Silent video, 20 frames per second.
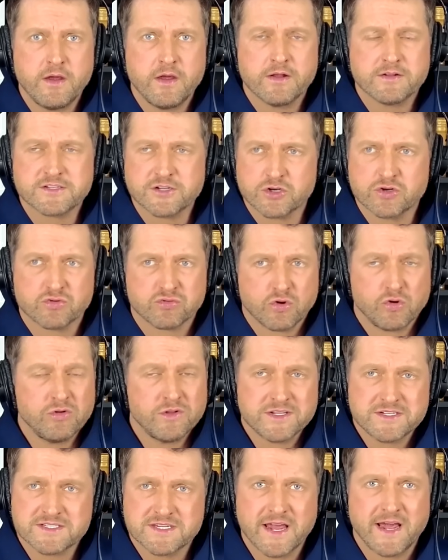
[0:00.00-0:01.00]
It's a
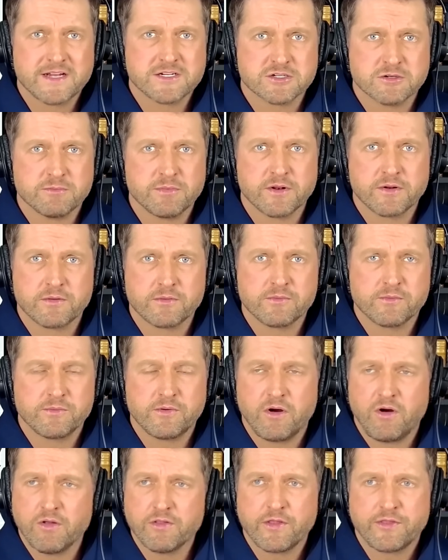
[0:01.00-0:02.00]
grueling schedule, but
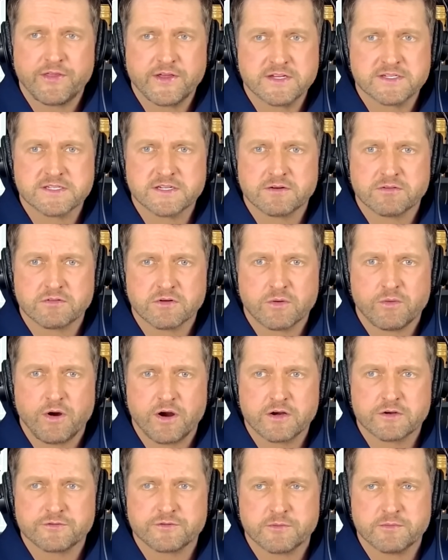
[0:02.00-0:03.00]
all the things that it
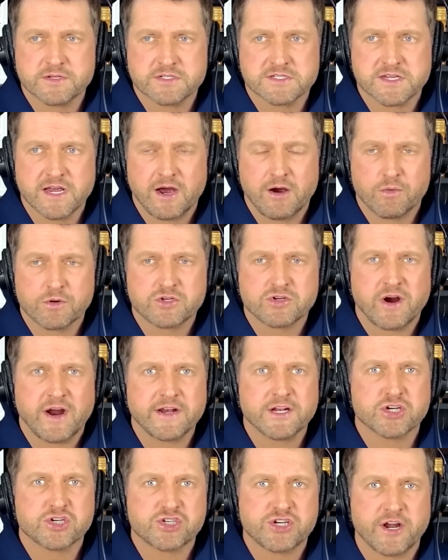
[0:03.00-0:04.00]
requires from a scout, we're
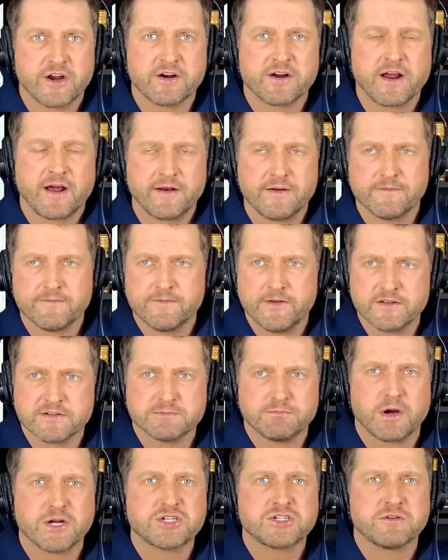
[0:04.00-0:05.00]
trying to share kind of
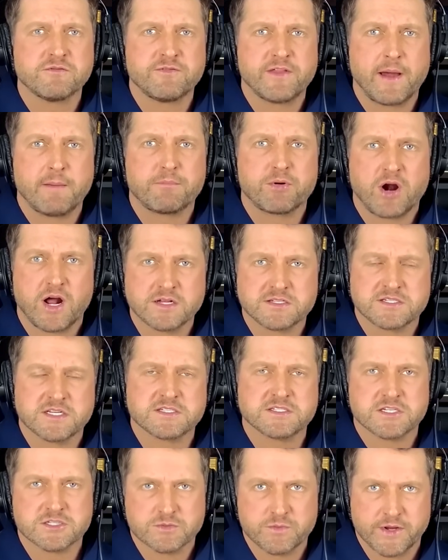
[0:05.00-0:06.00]
as much of that
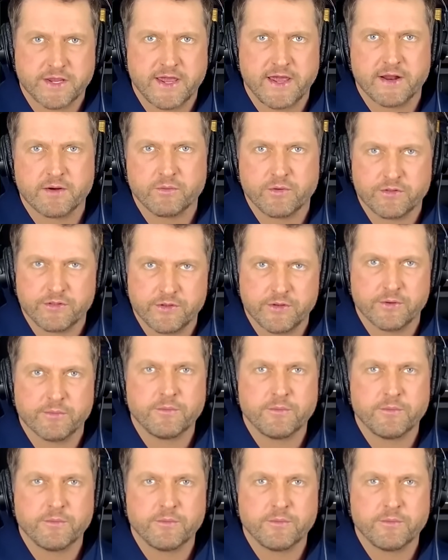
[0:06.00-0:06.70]
process as we can with